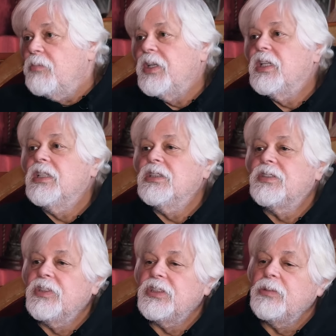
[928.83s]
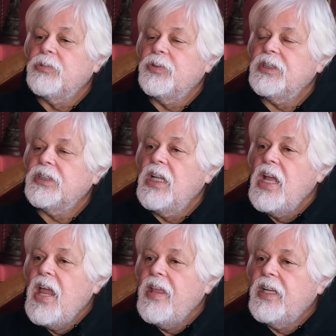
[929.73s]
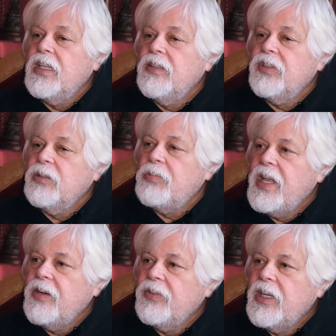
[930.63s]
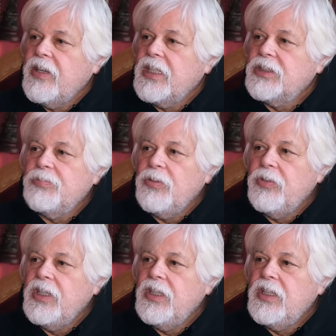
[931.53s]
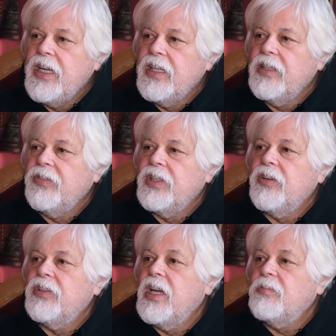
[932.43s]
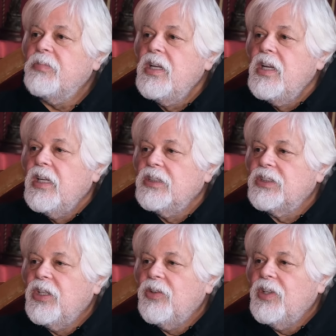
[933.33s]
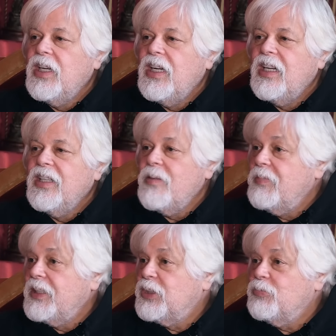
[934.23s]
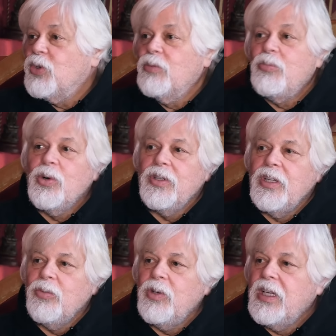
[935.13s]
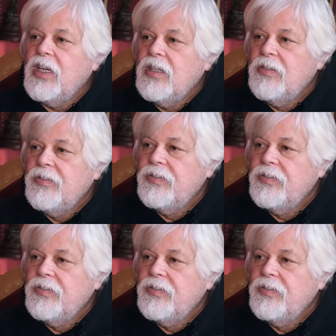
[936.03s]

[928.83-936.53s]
Because for the simple reason, they can live on the planet without us, but we can't live without them. So that makes them more important than we are.